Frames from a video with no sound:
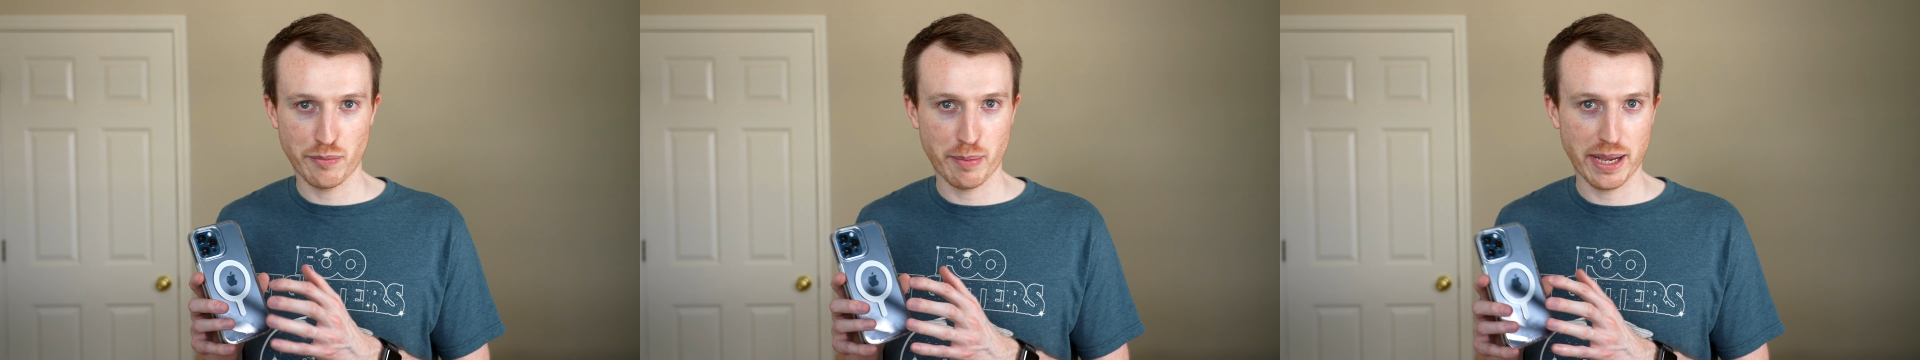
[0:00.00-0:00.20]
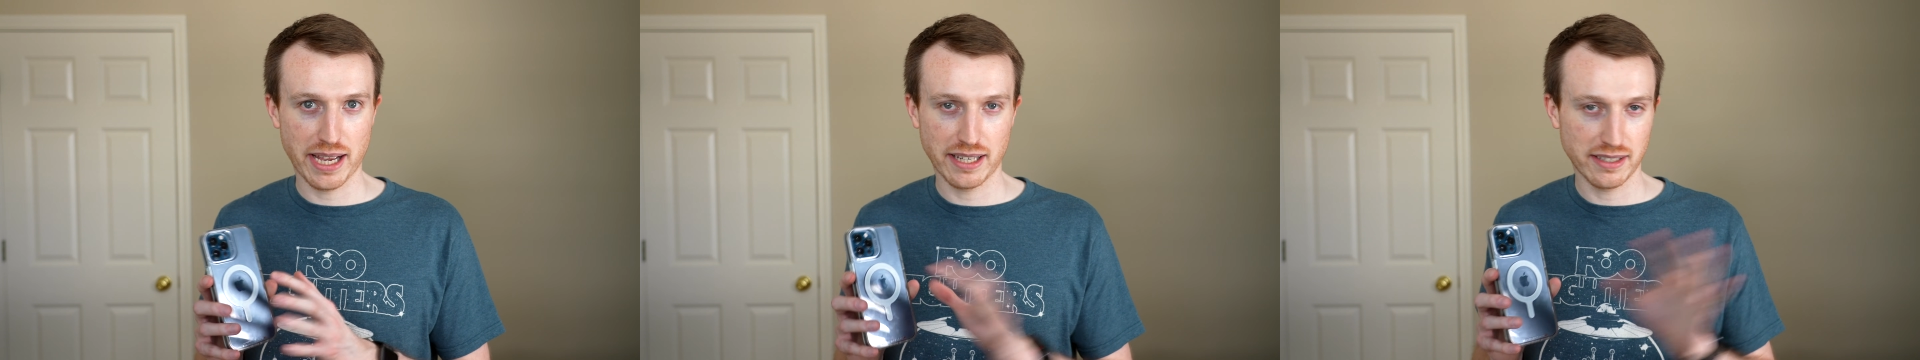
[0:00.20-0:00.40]

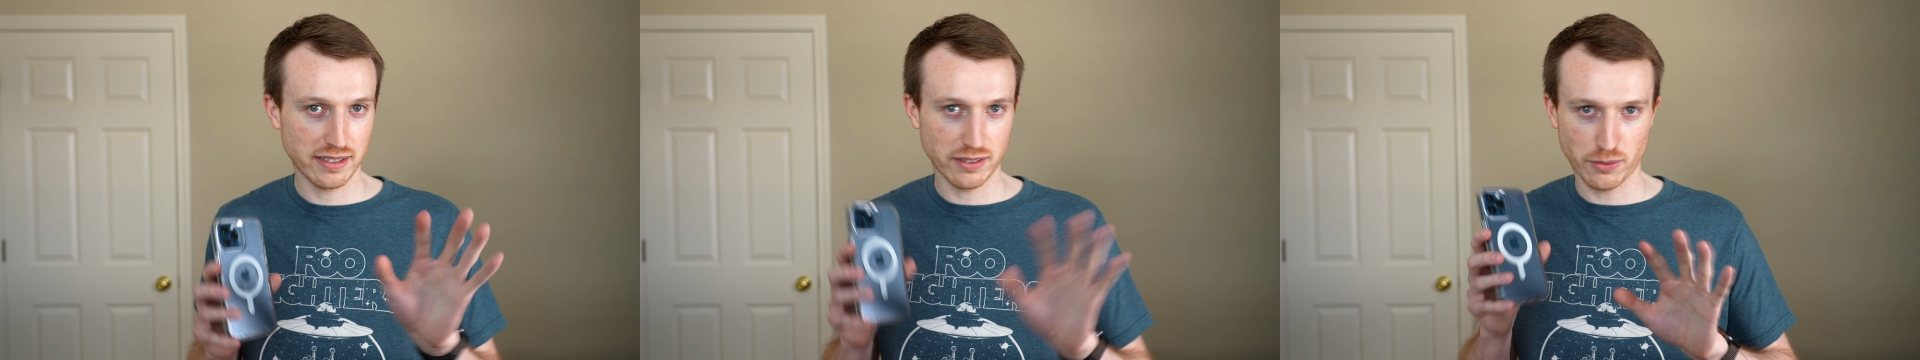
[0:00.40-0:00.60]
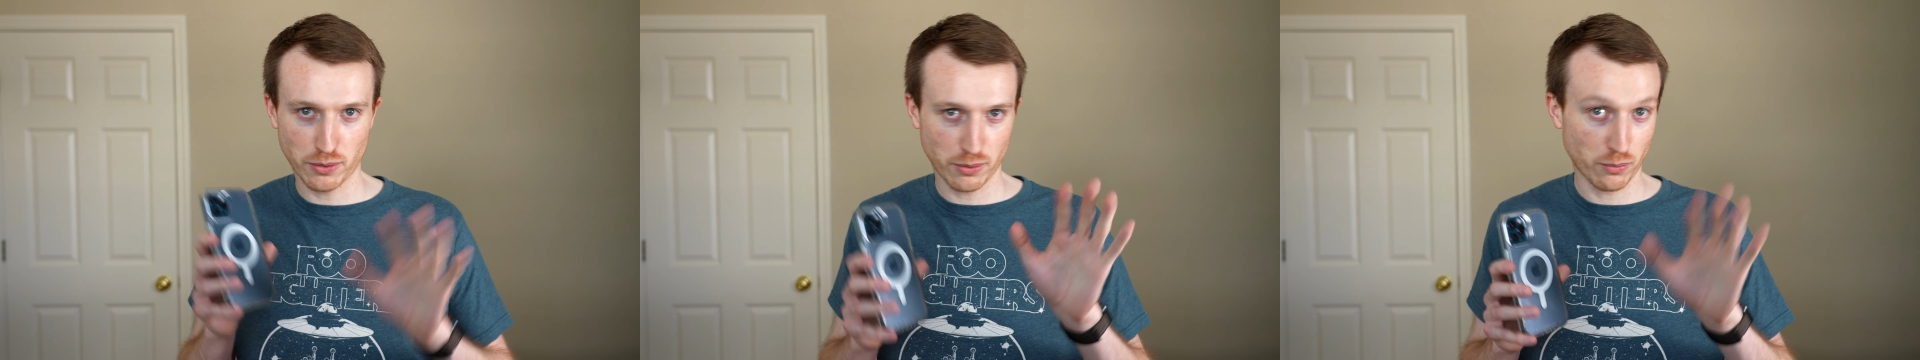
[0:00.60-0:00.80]

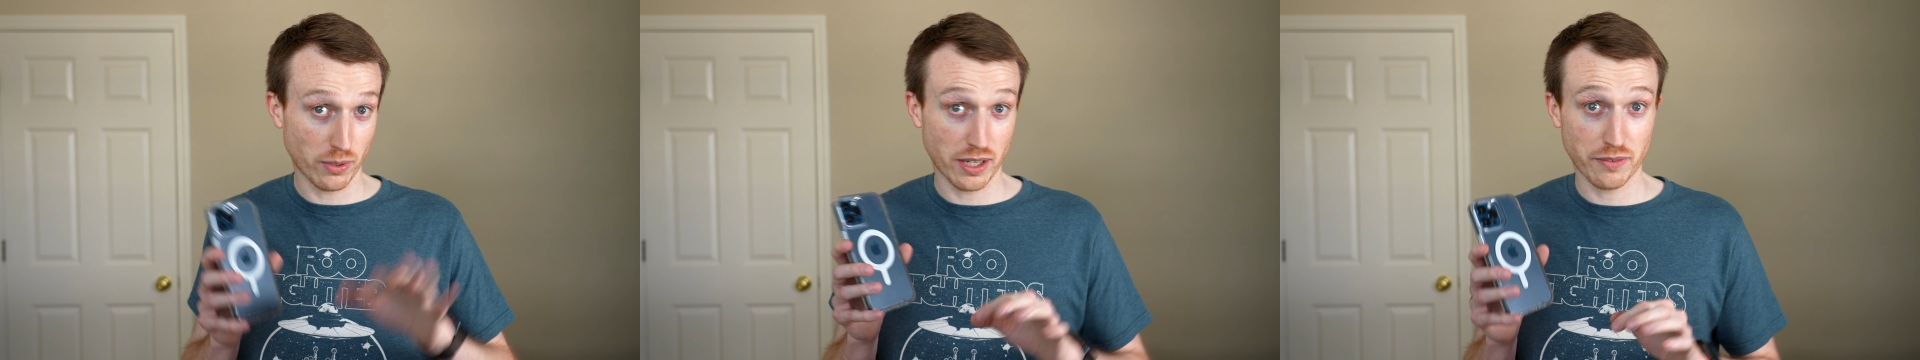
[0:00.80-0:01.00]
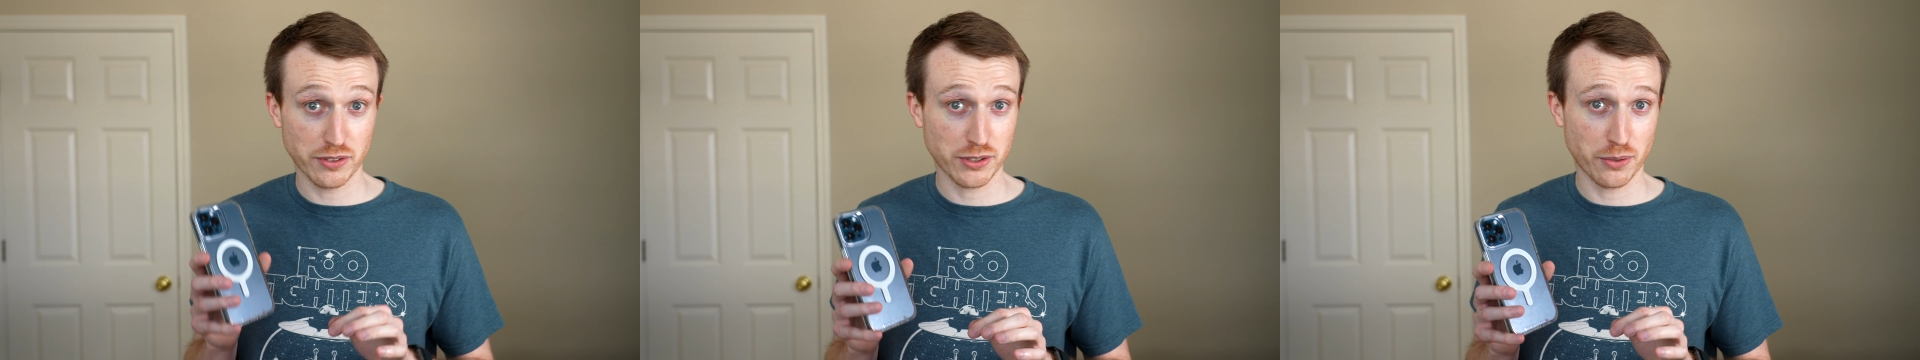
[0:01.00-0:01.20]
patent or
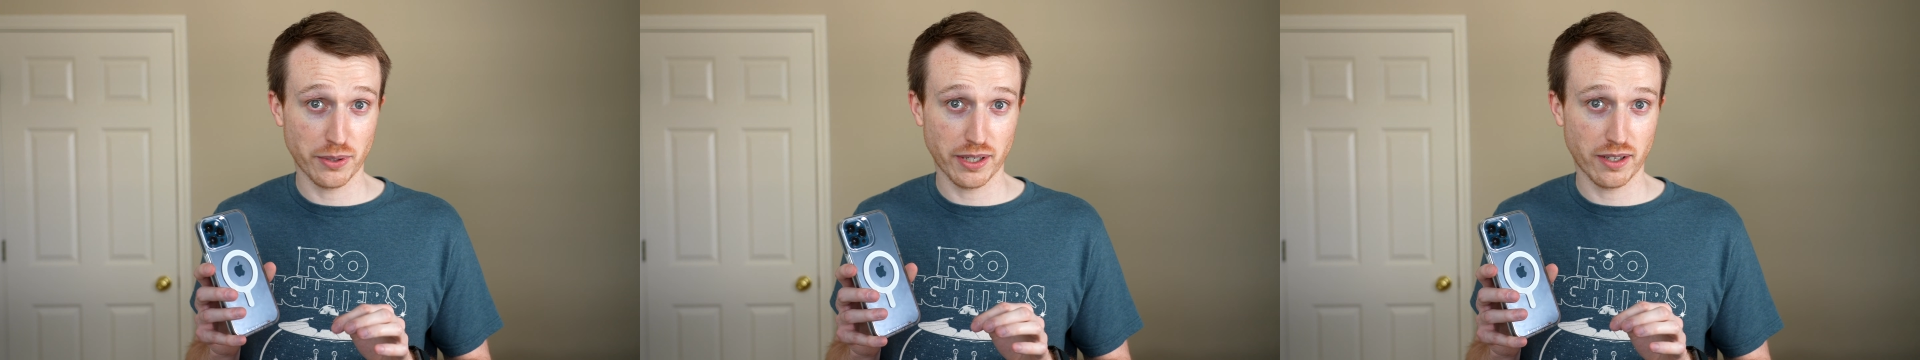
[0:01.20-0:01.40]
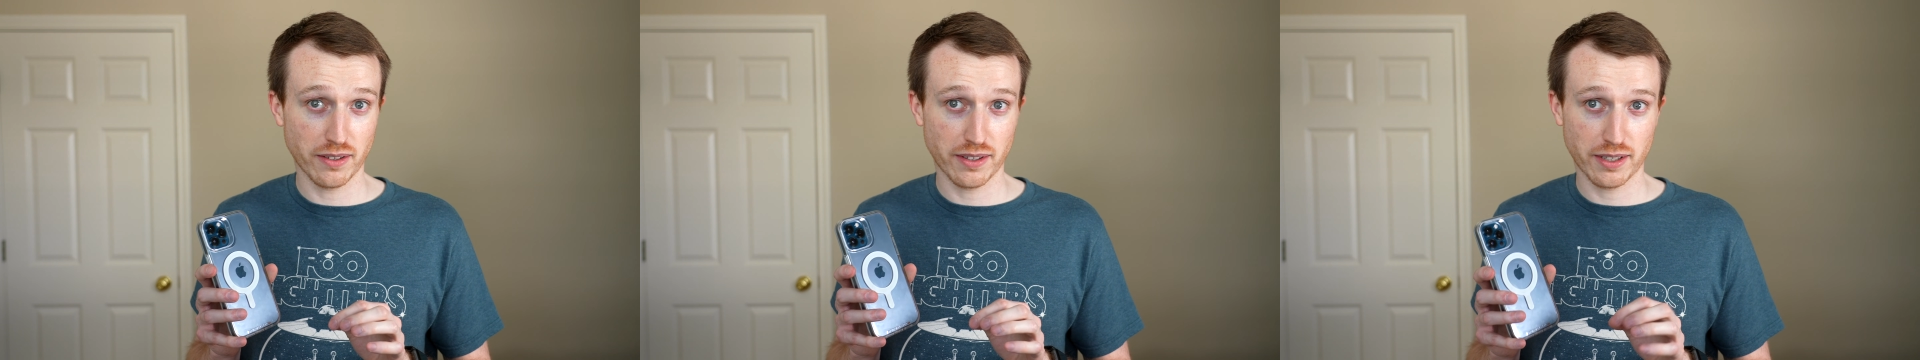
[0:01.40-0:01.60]
whatever's going
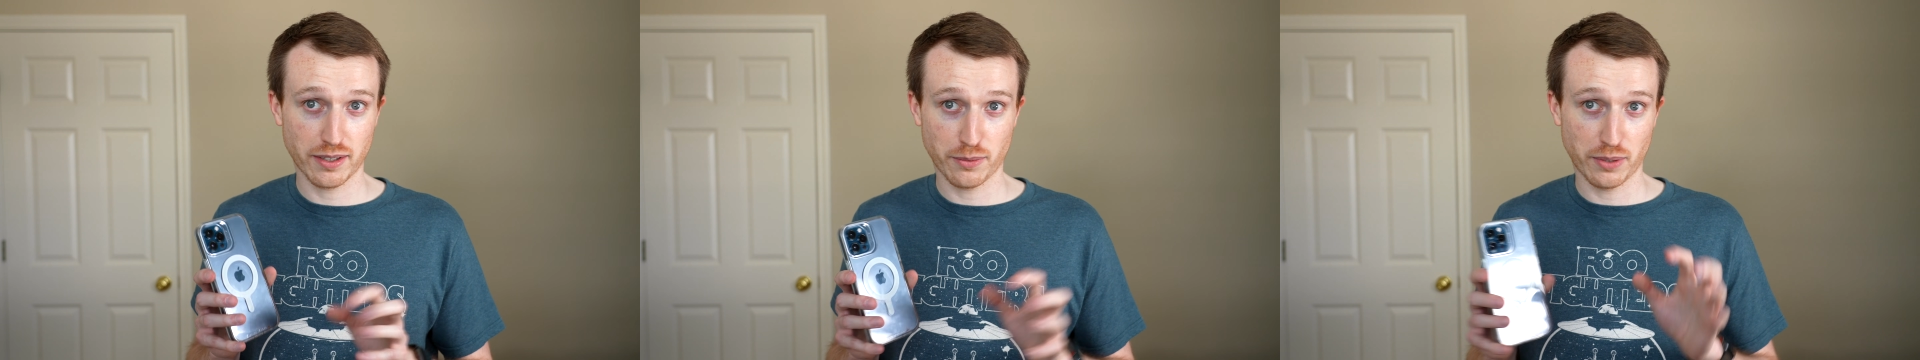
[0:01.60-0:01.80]
on there,